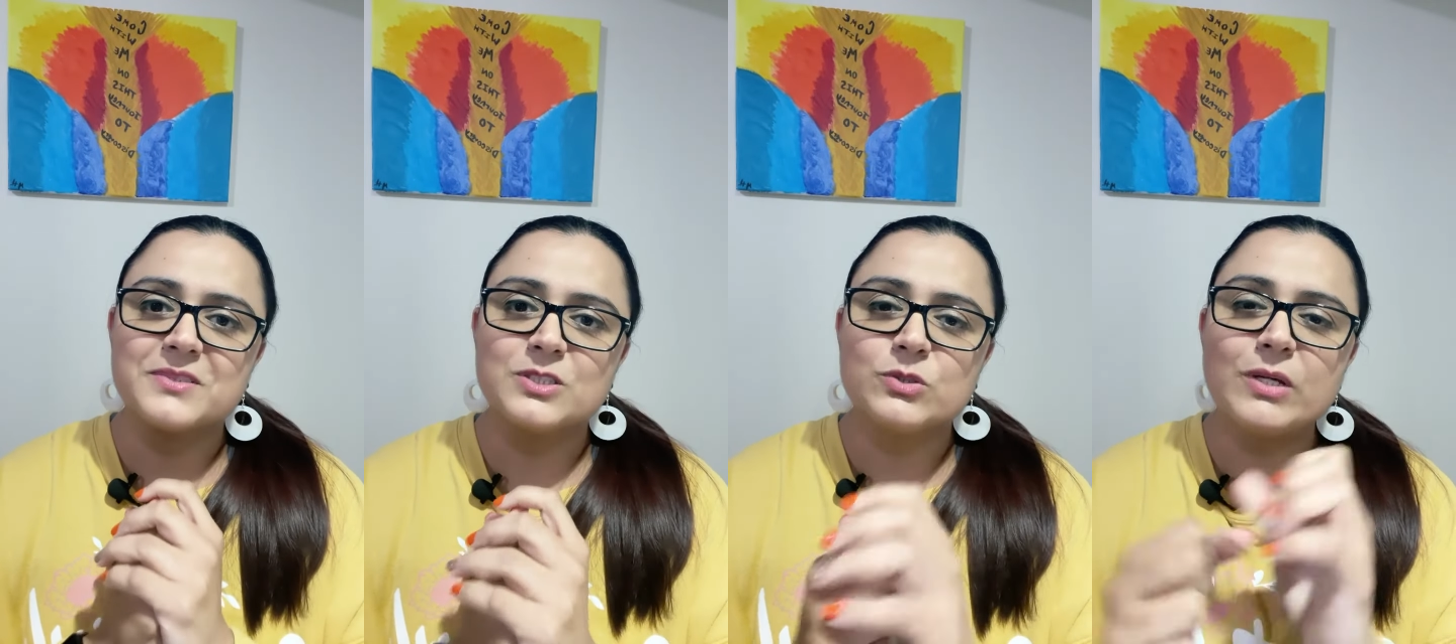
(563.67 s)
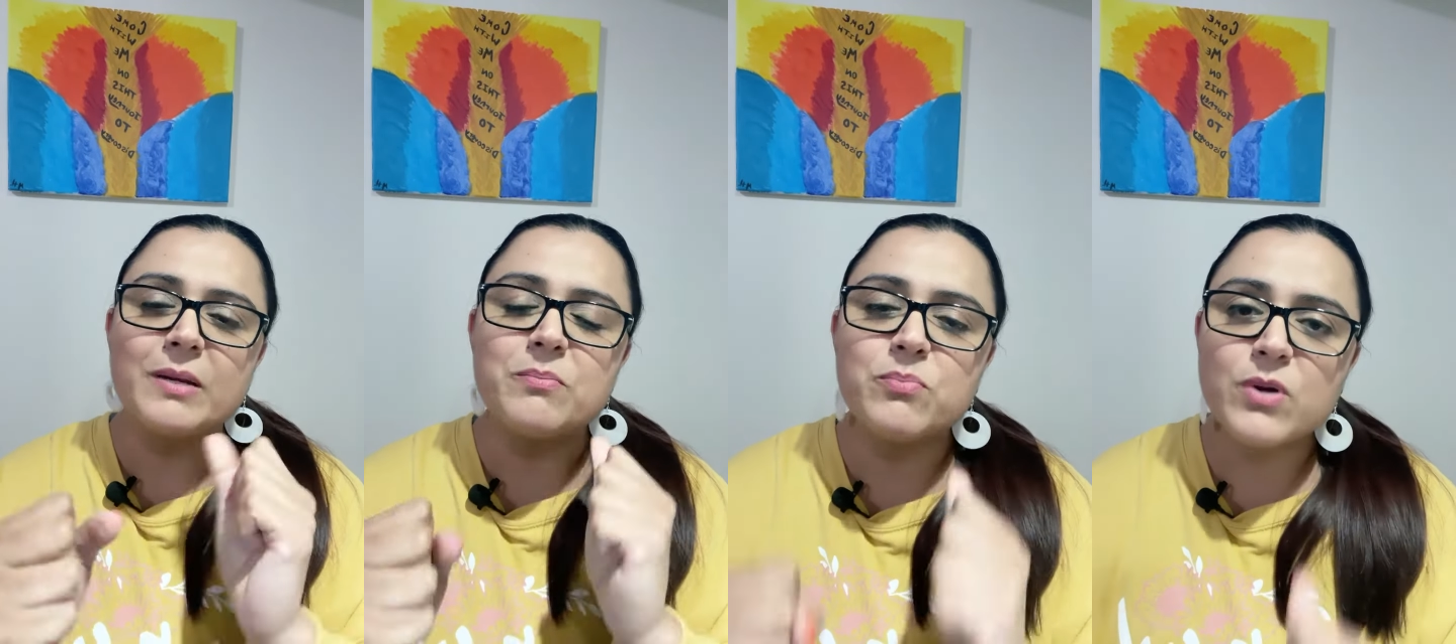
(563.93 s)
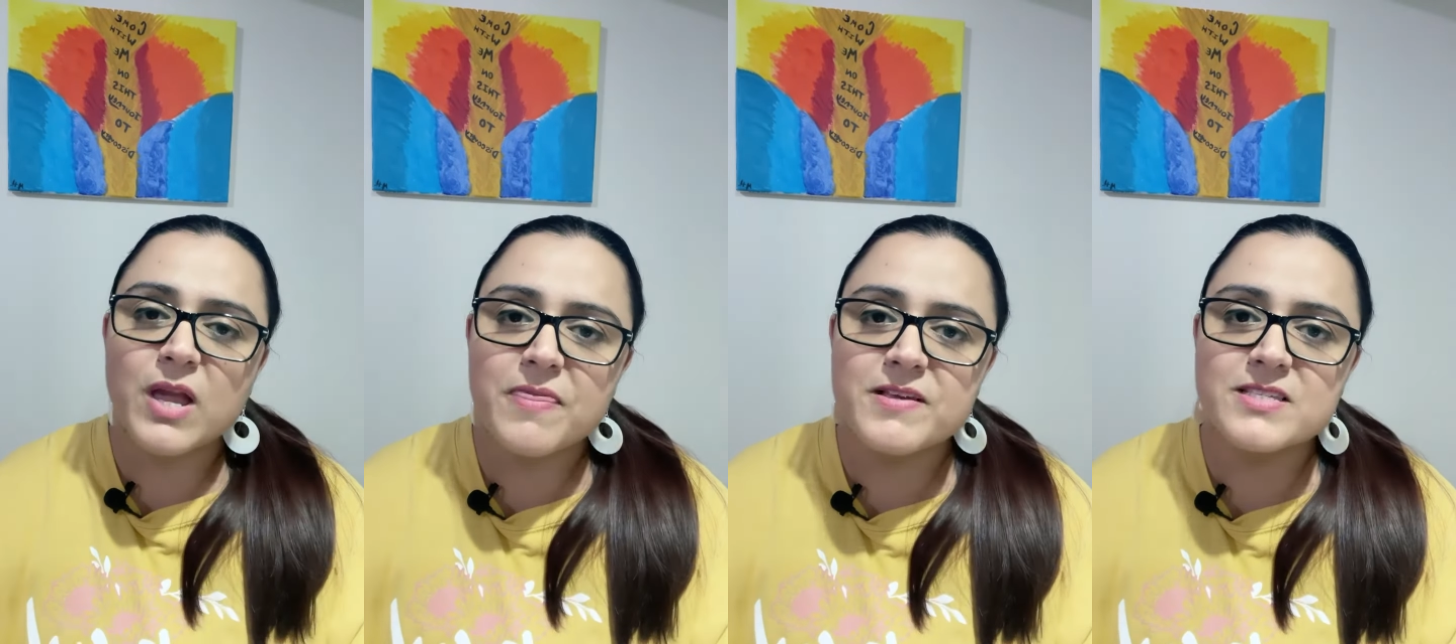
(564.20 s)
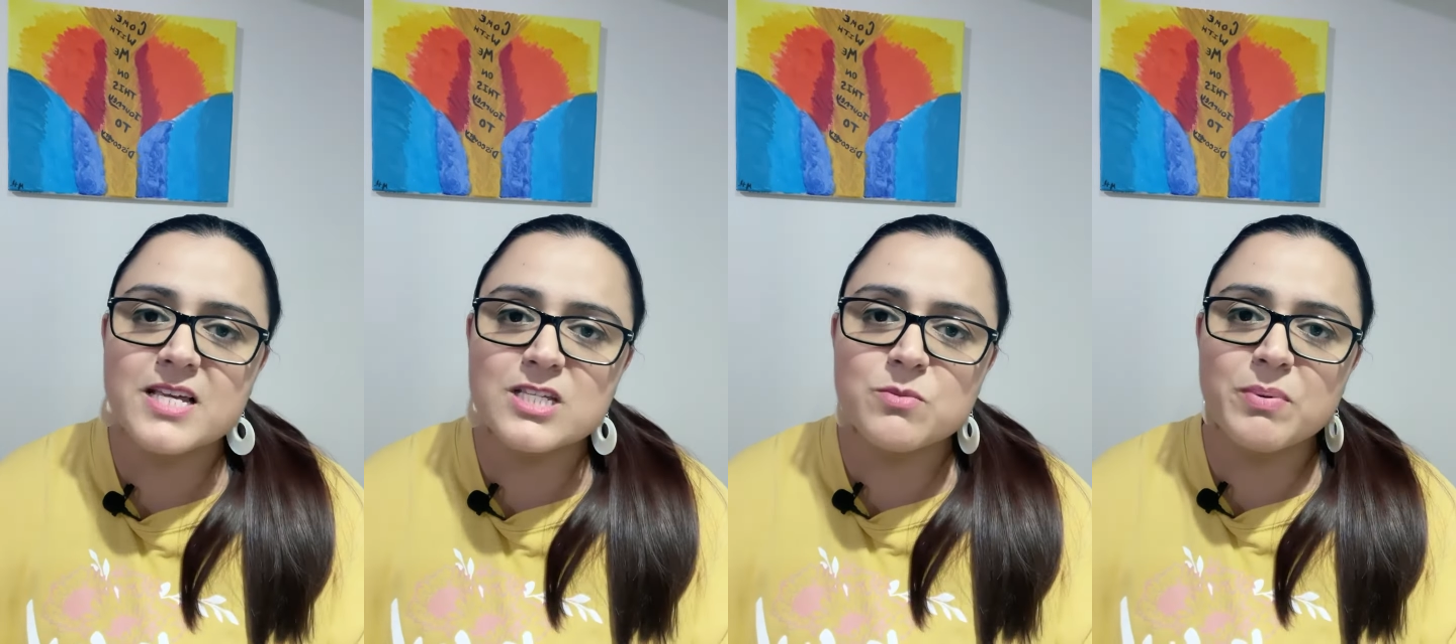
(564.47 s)
So I pray
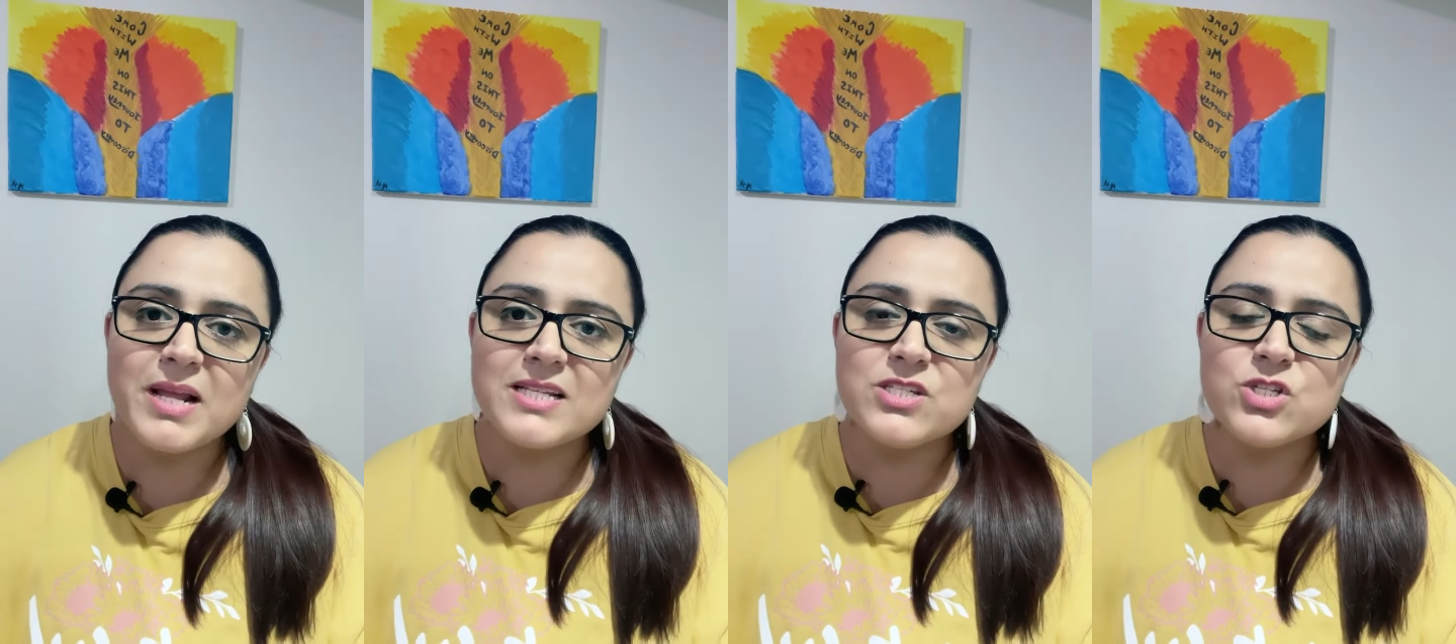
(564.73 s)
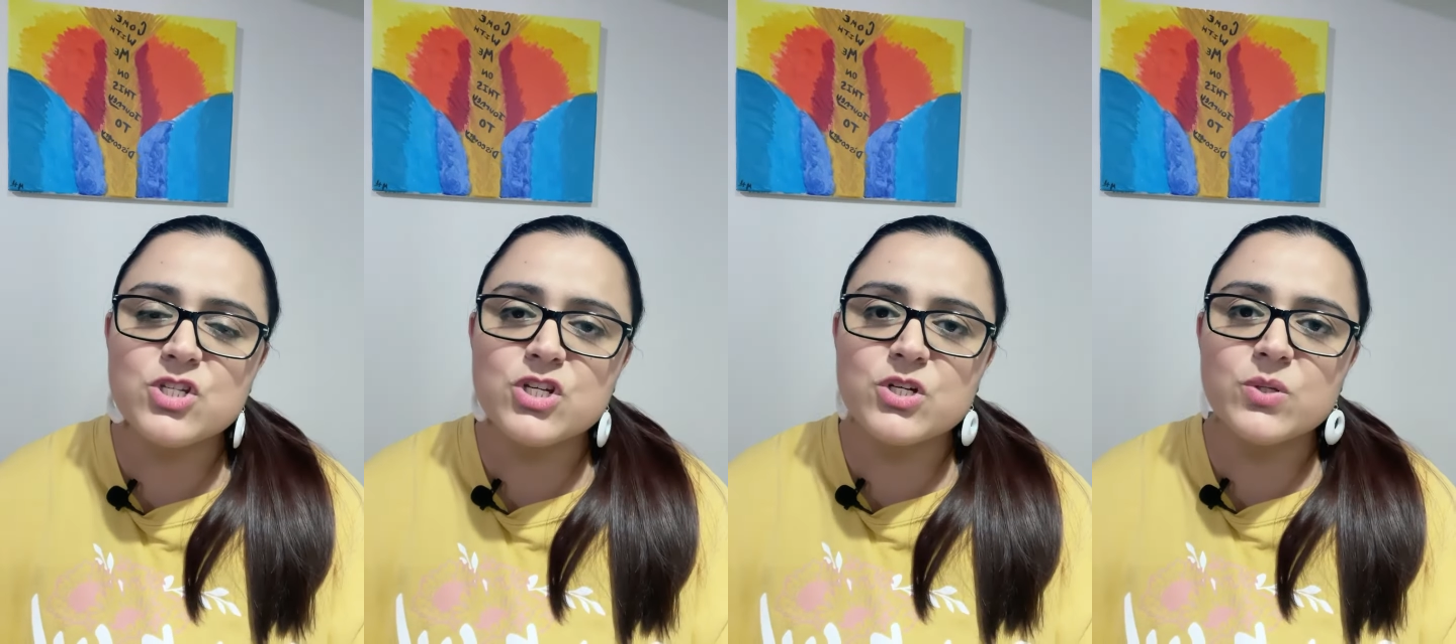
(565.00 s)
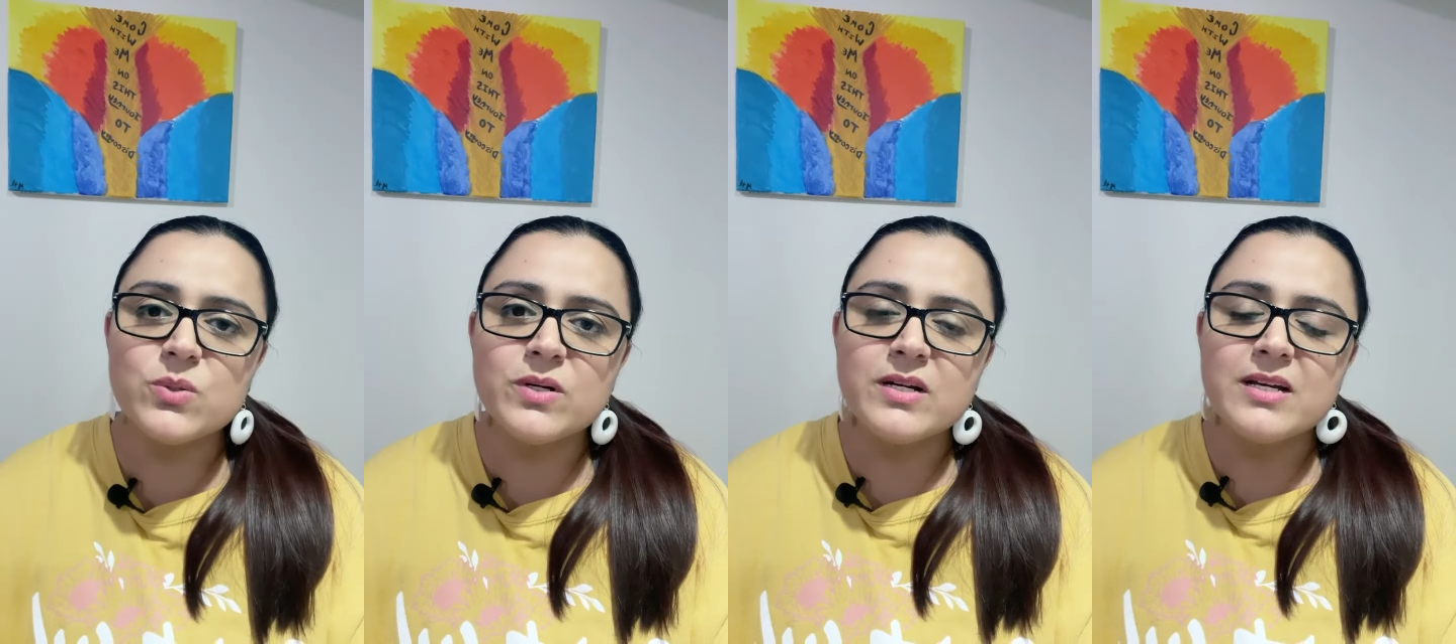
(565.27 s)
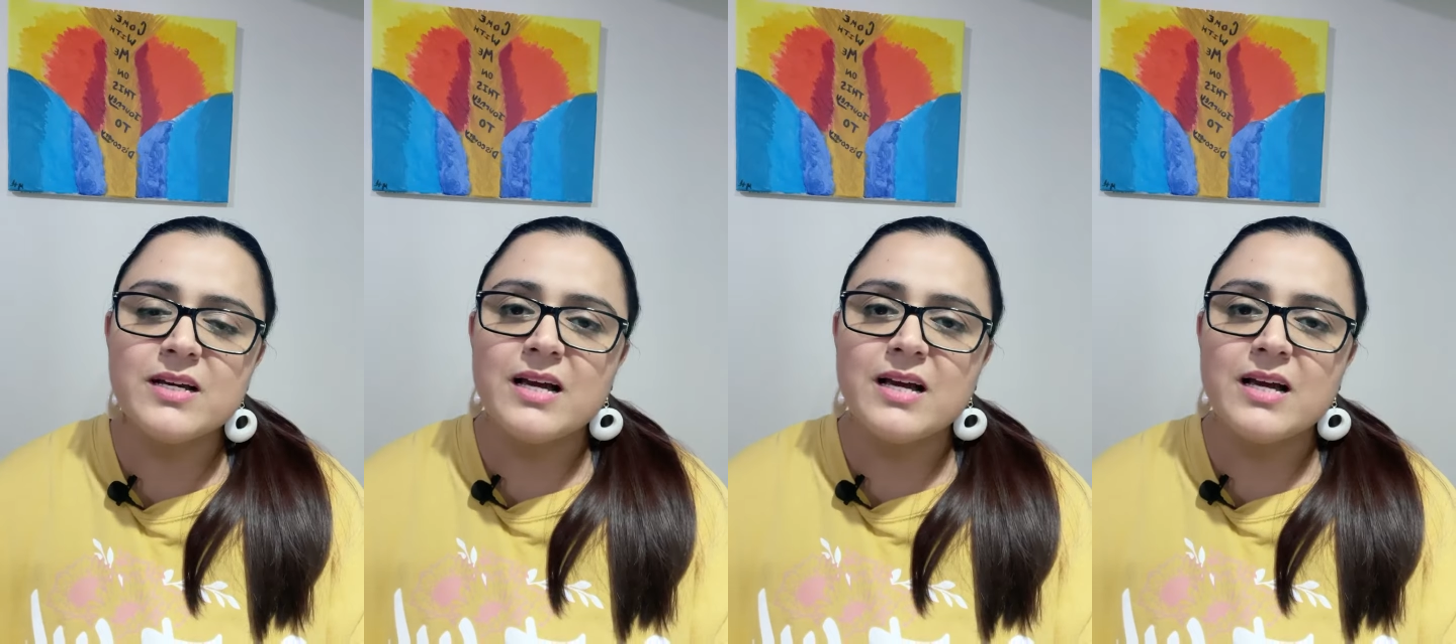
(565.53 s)
this has blessed you.